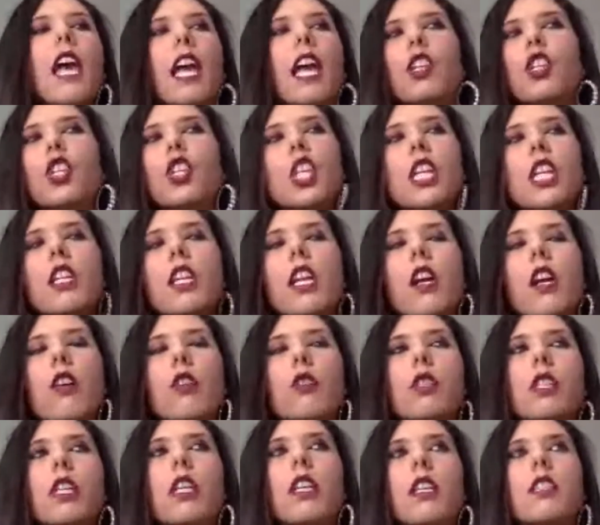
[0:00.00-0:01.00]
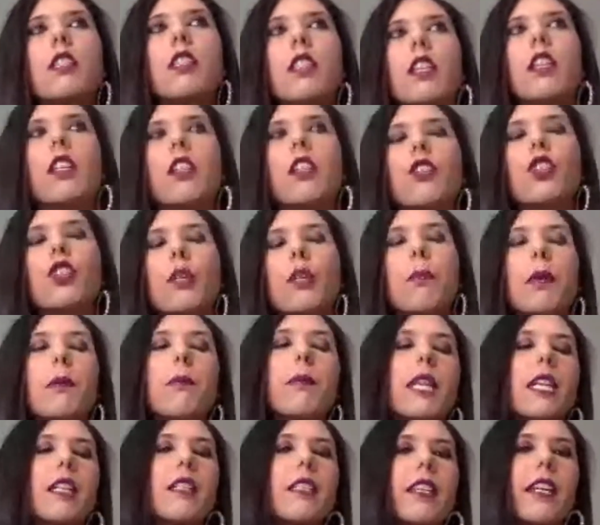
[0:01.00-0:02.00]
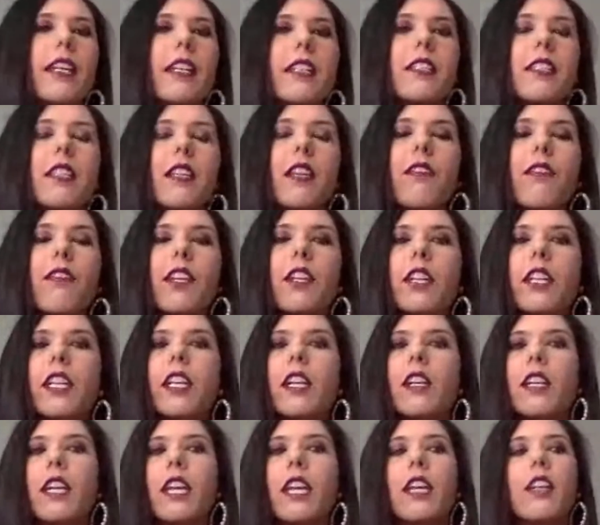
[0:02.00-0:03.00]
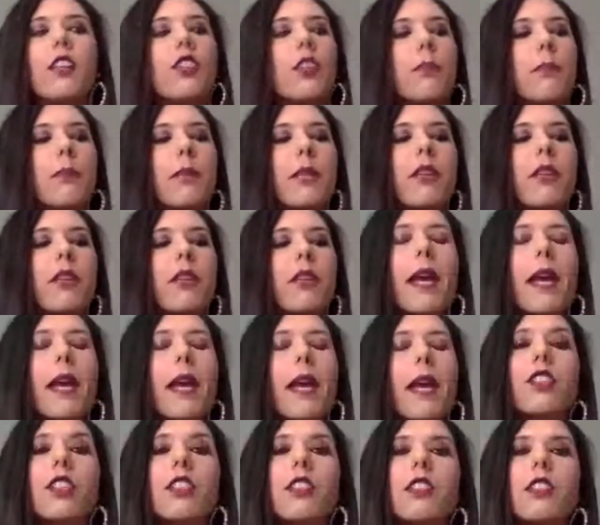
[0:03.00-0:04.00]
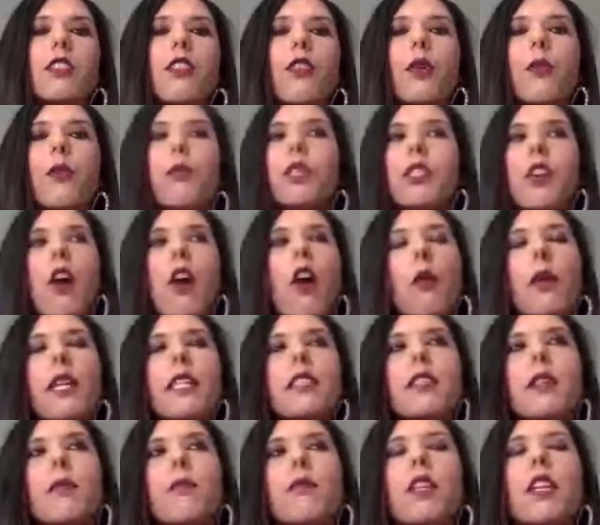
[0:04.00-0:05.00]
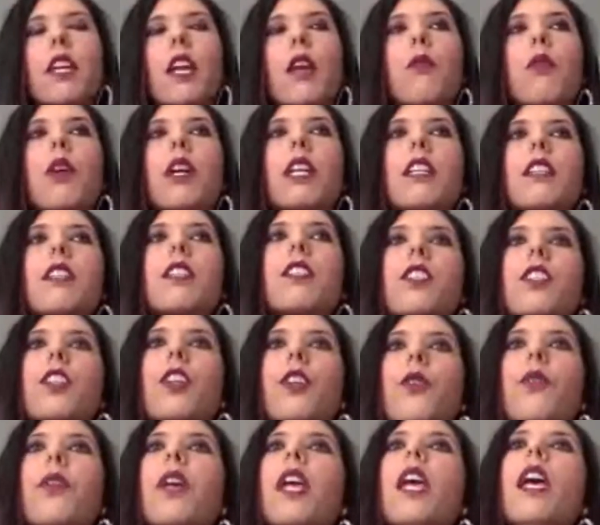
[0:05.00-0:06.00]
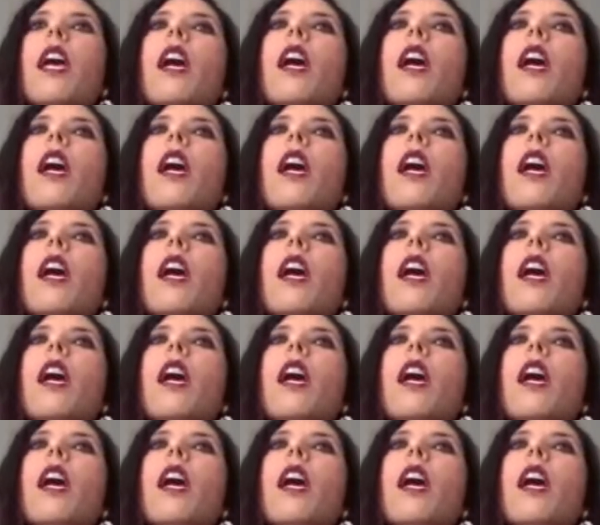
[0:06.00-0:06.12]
And she knows, because, you know, she put me in dance at a very young age in beauty pageants. So it was always something I wanted to do.